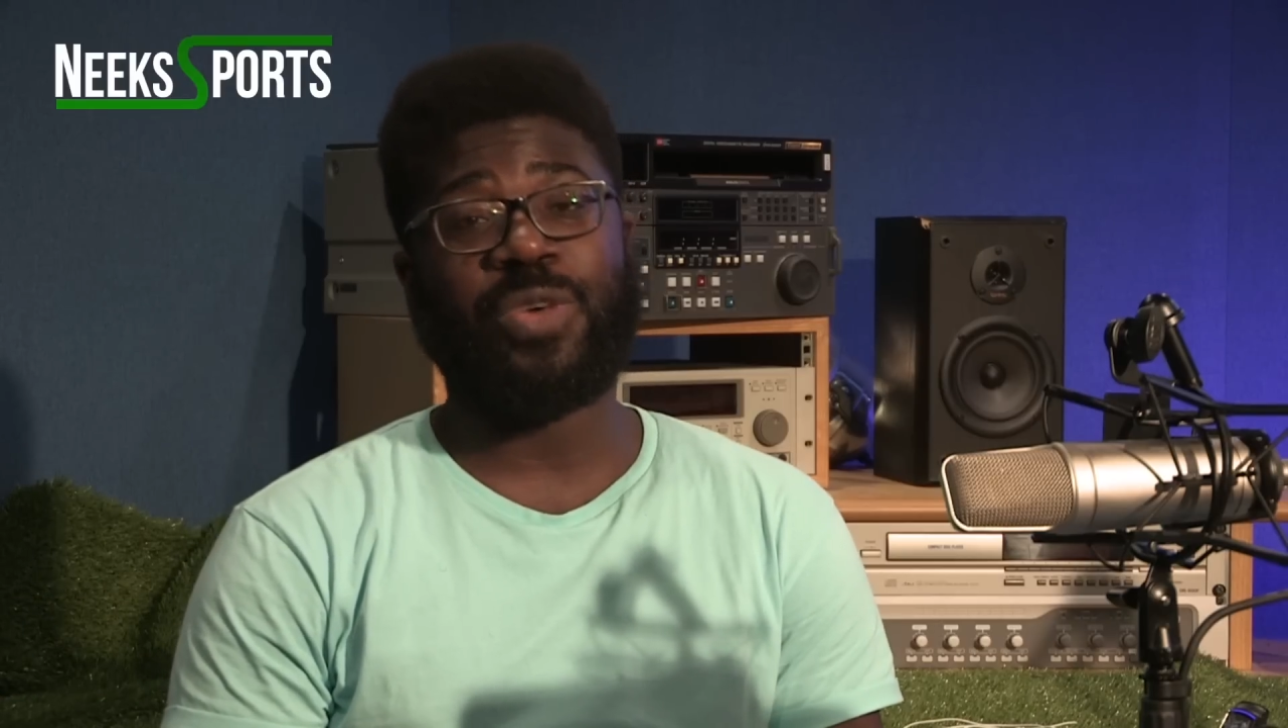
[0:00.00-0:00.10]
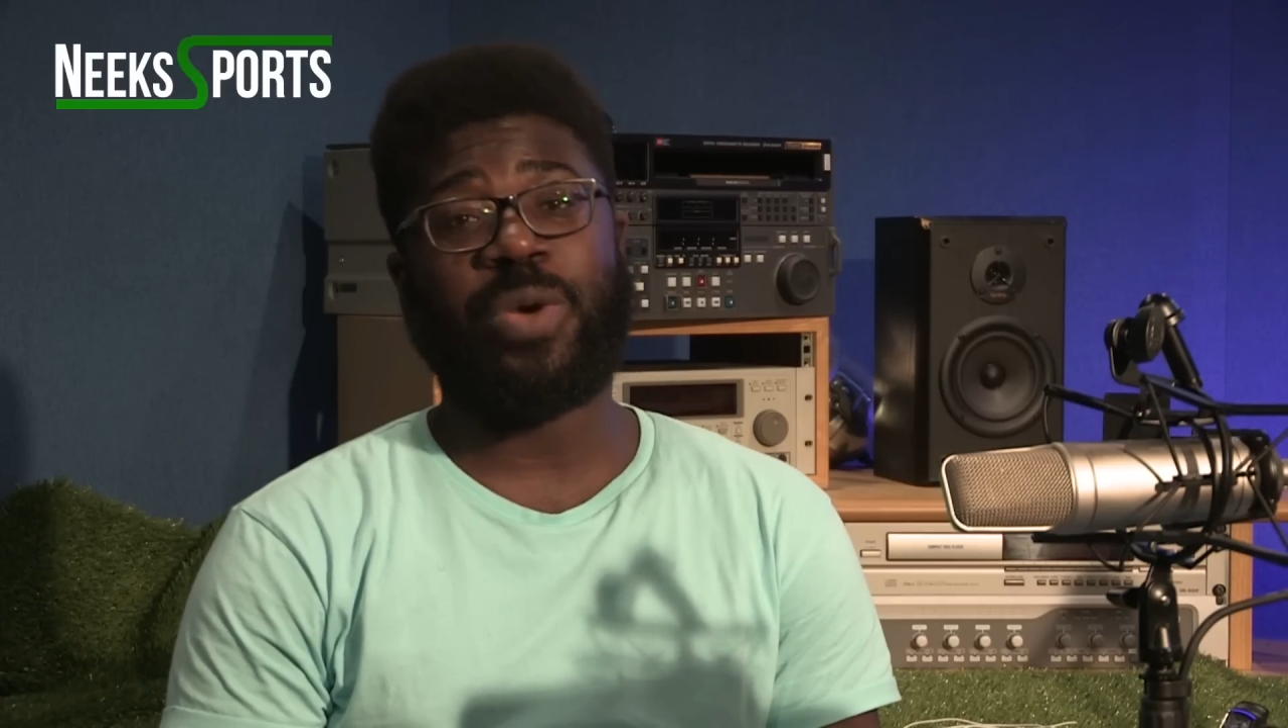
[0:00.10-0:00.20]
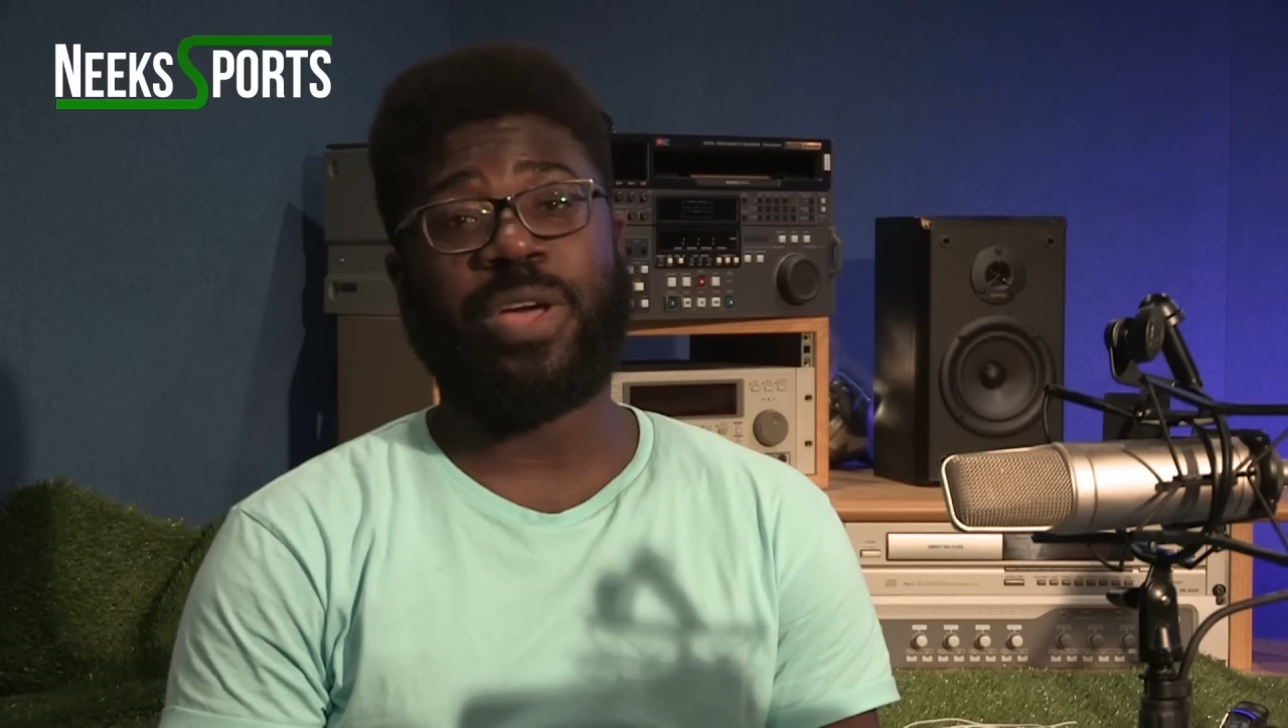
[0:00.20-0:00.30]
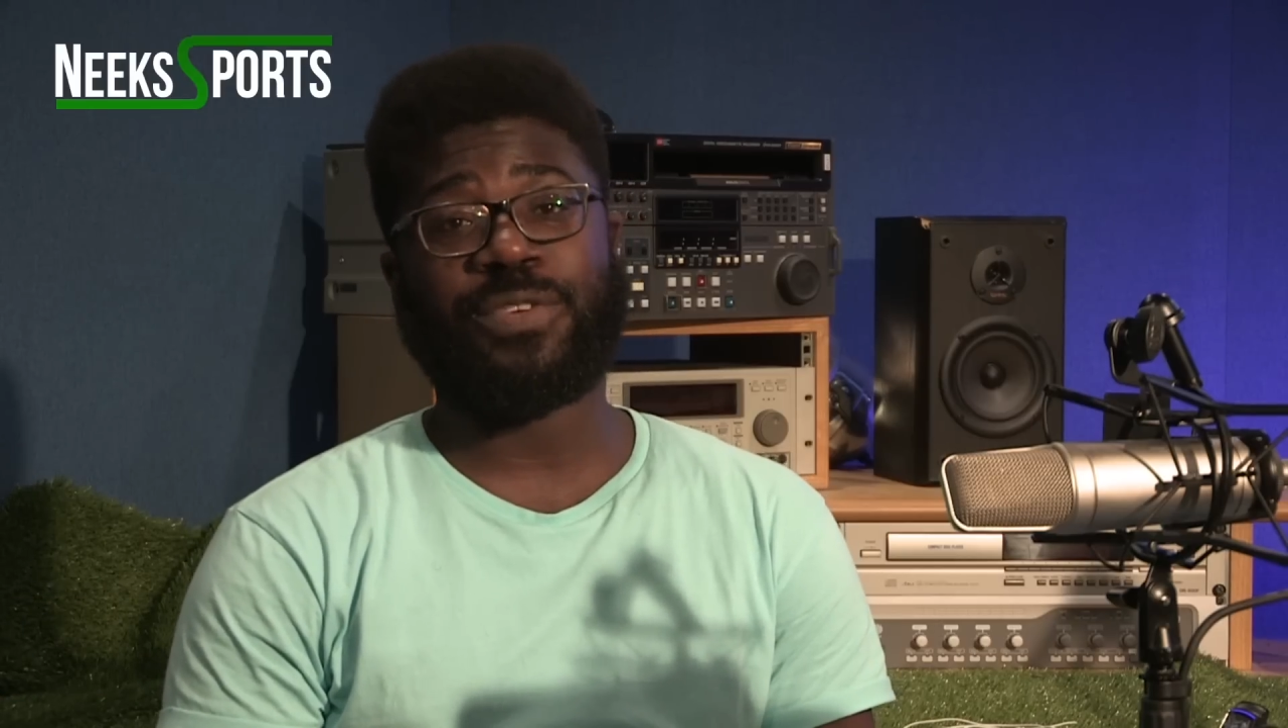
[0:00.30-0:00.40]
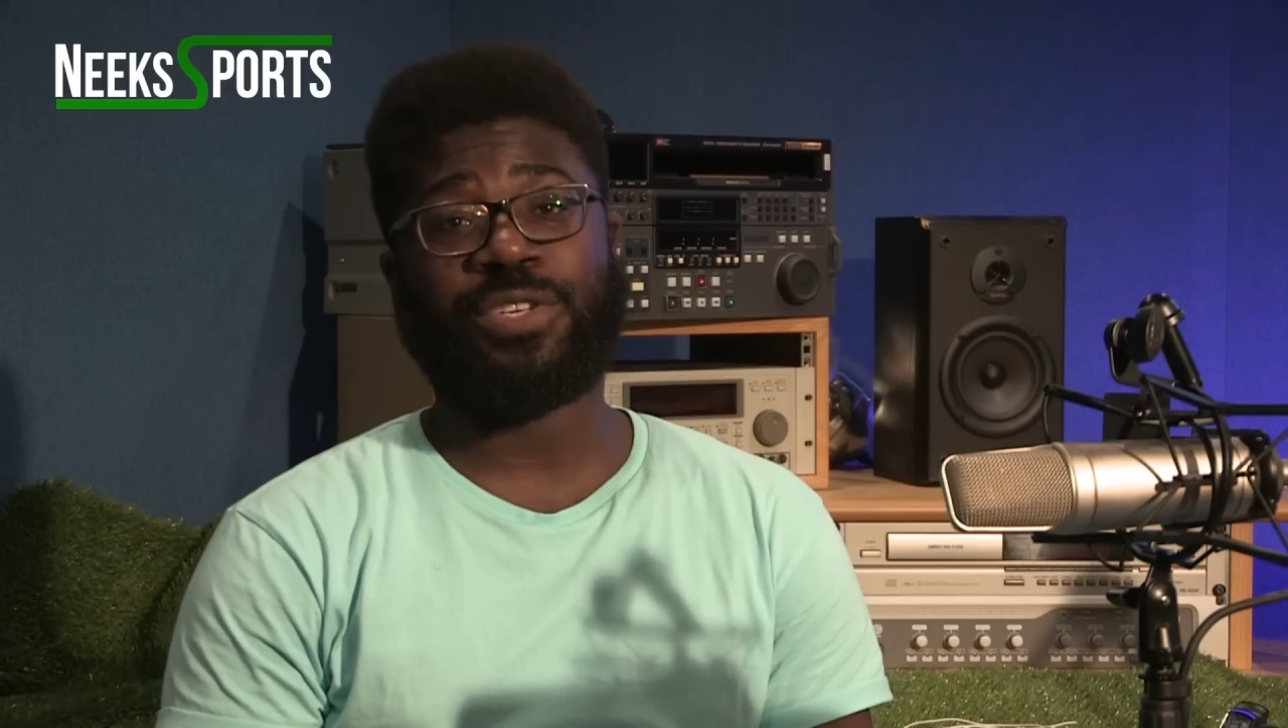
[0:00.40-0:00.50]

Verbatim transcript: away for